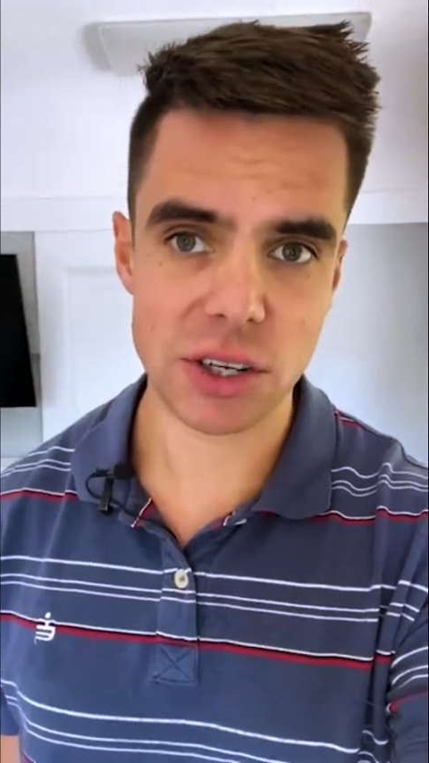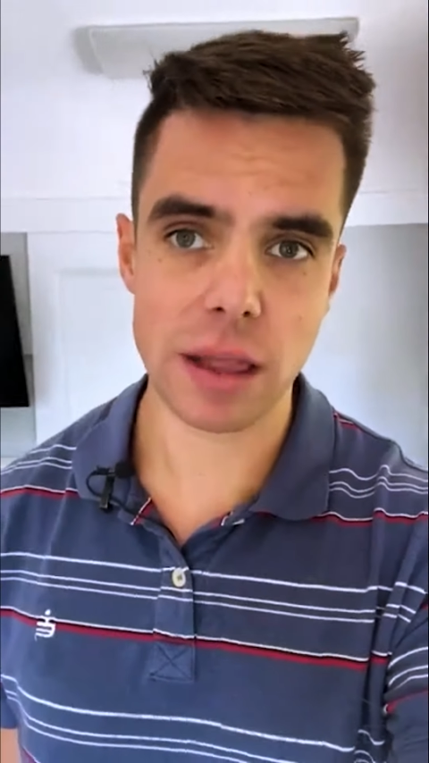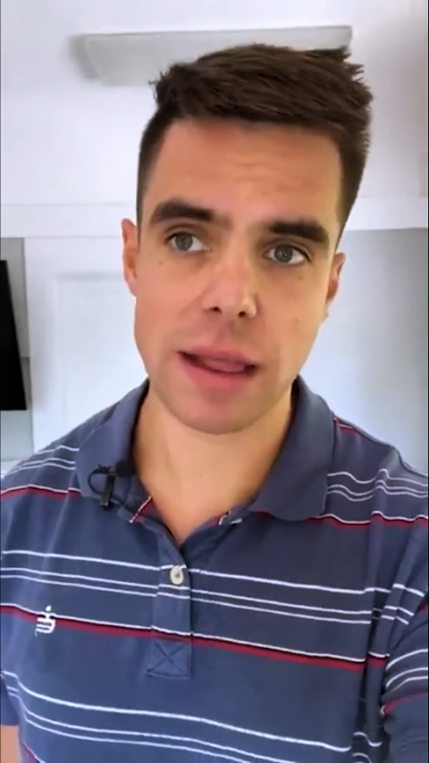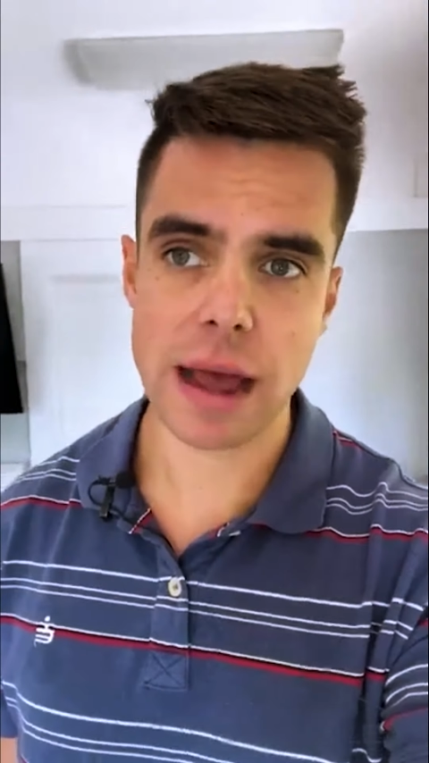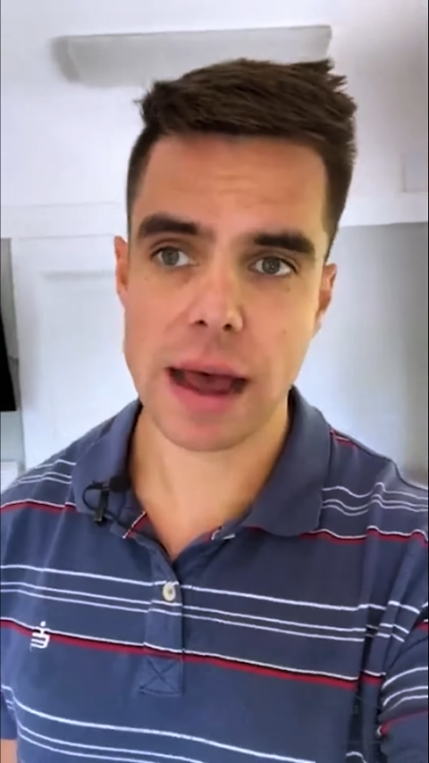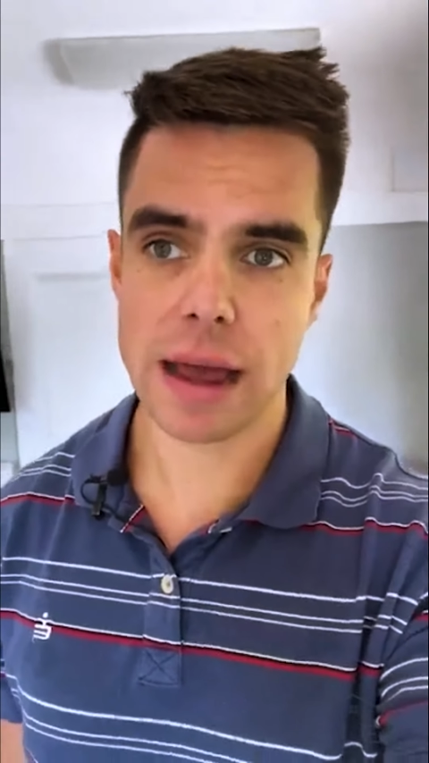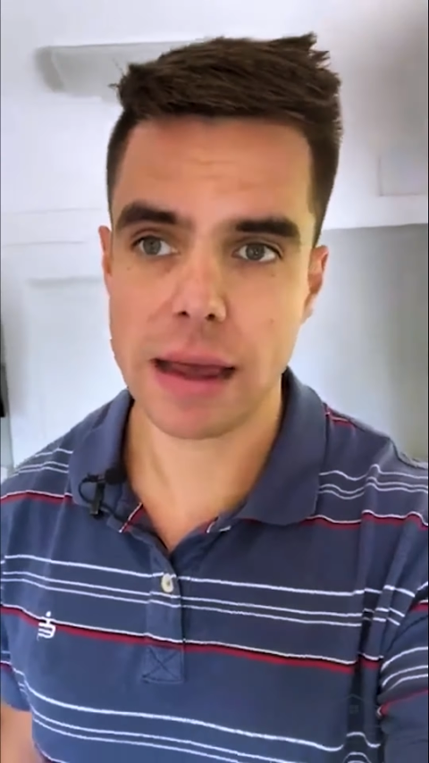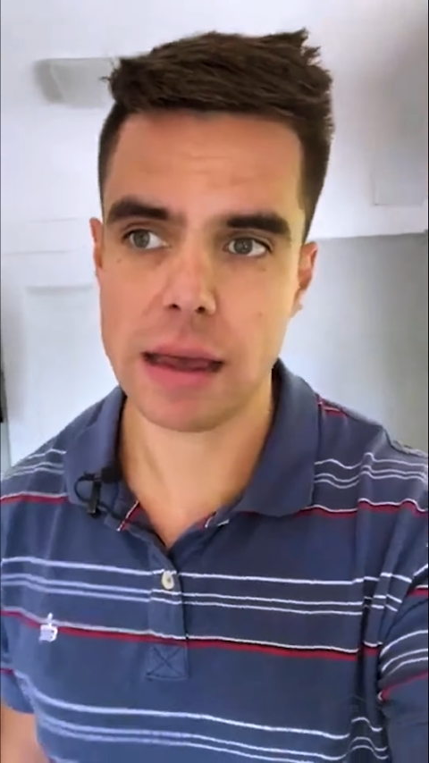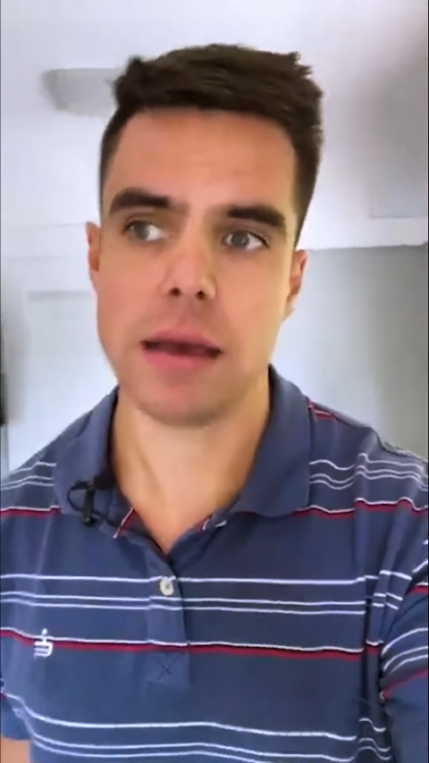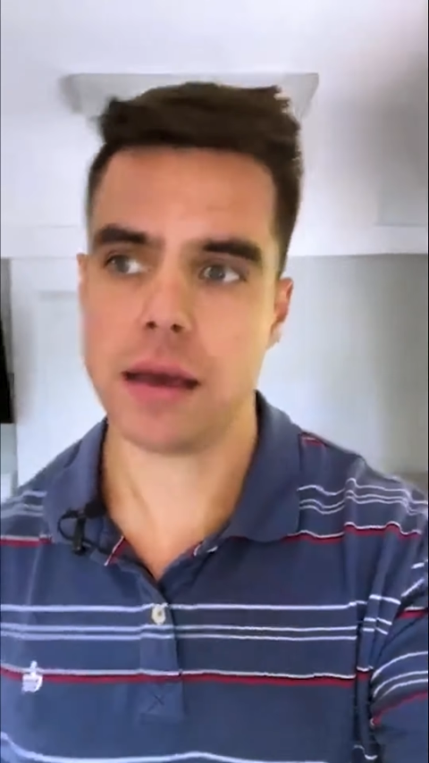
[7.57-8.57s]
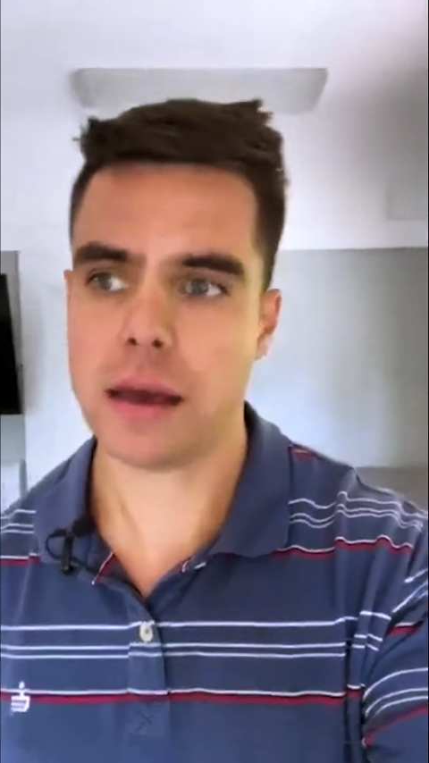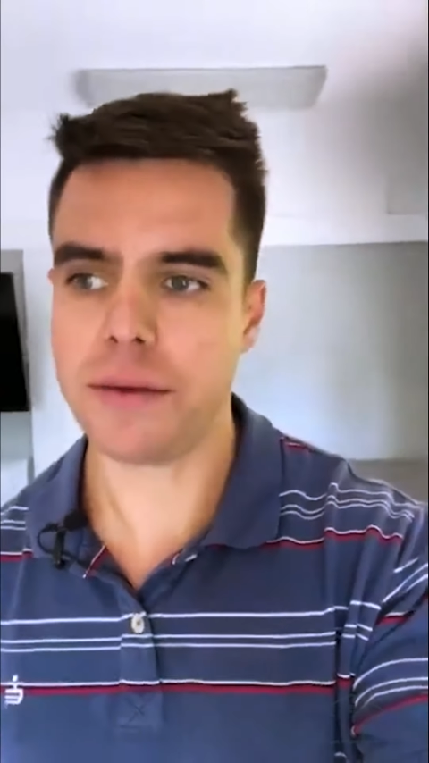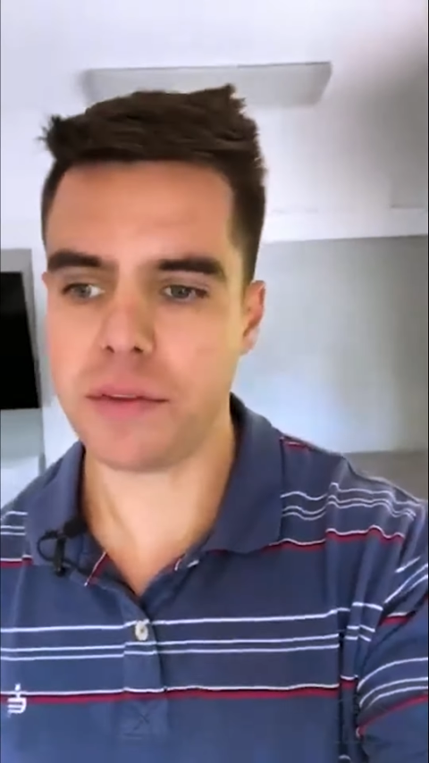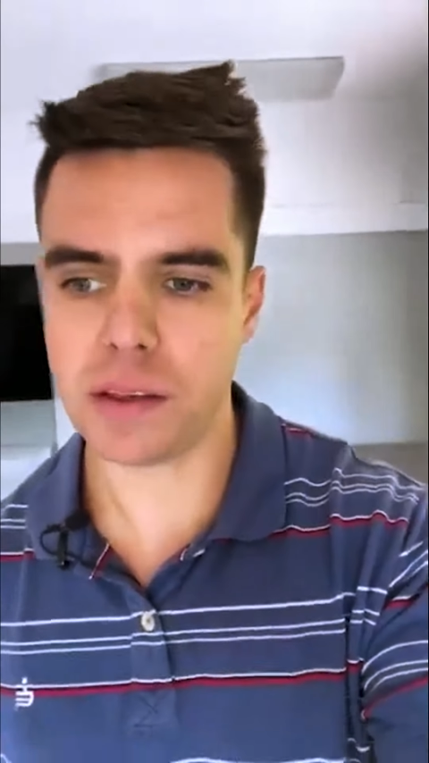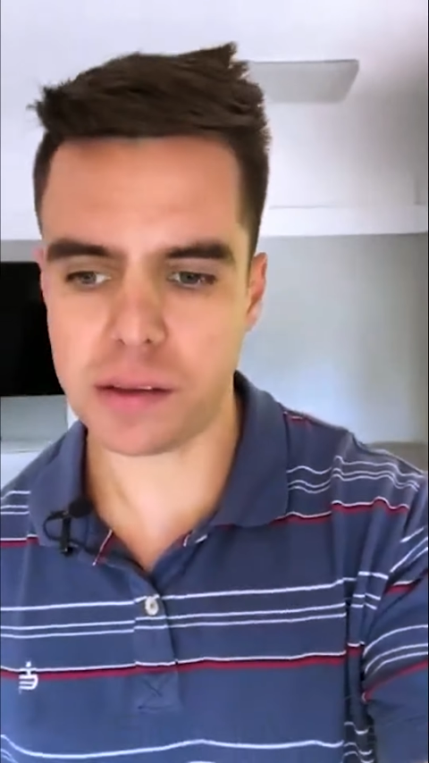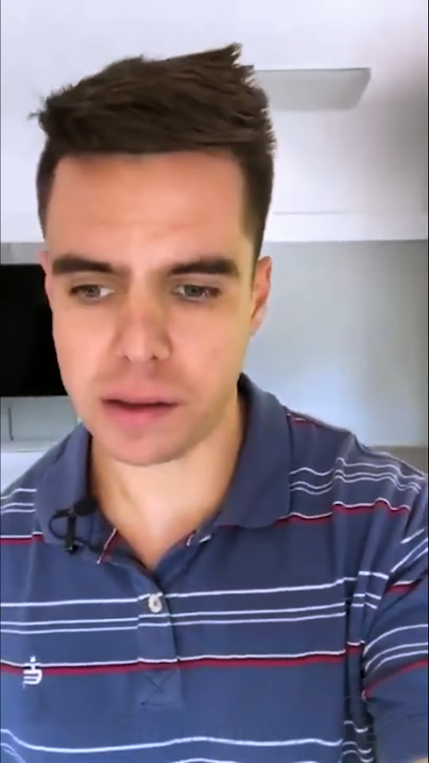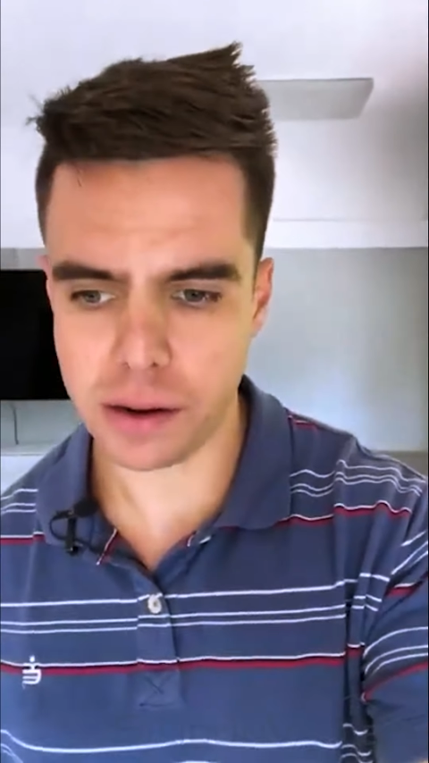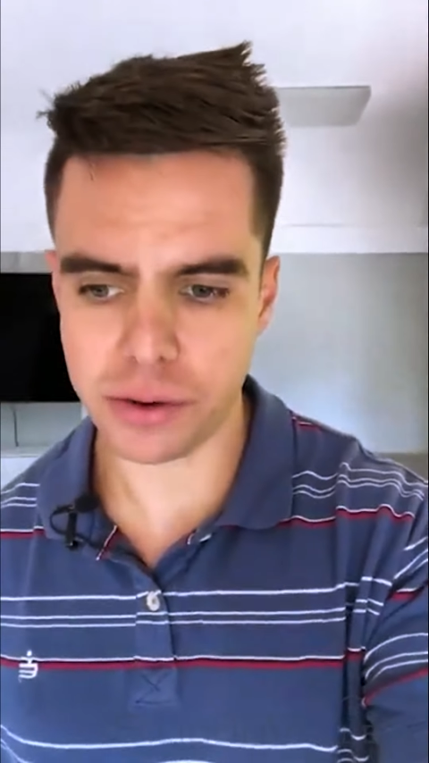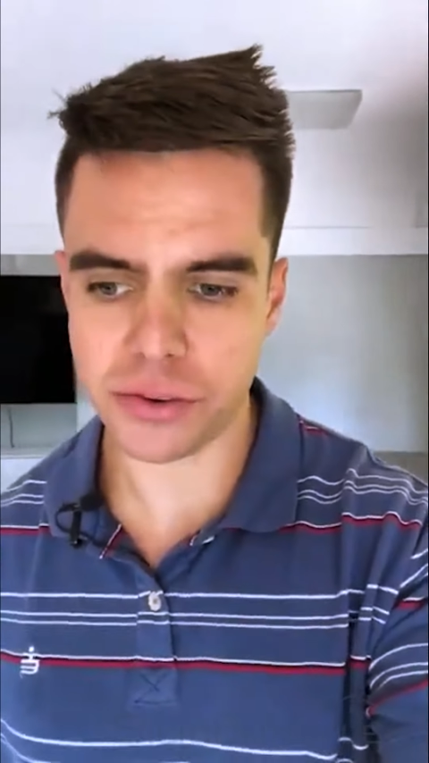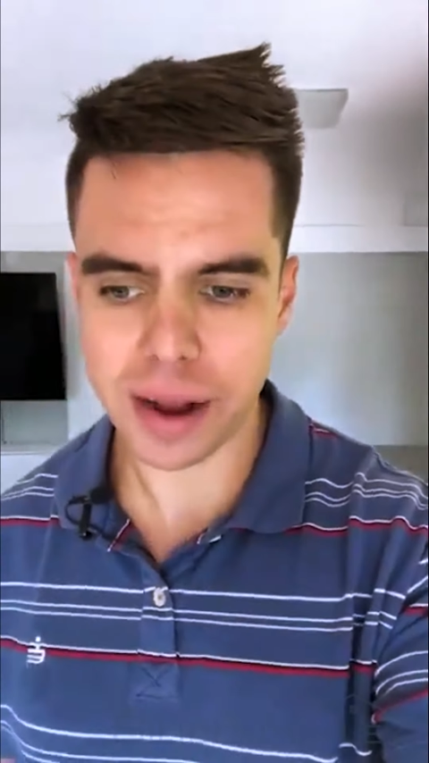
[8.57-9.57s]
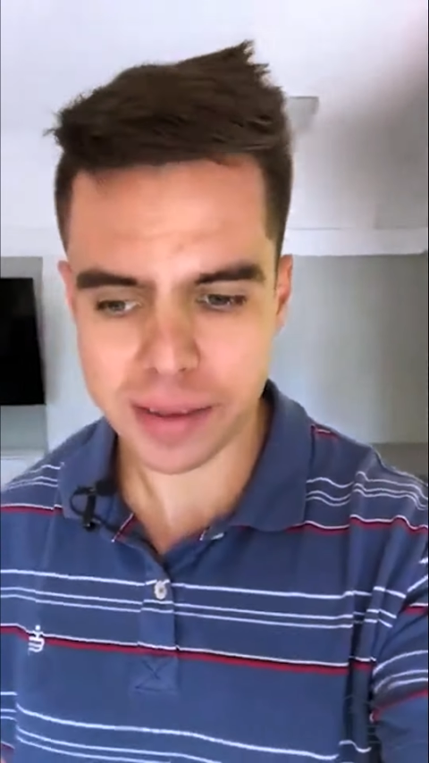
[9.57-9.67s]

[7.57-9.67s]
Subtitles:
In July of this year,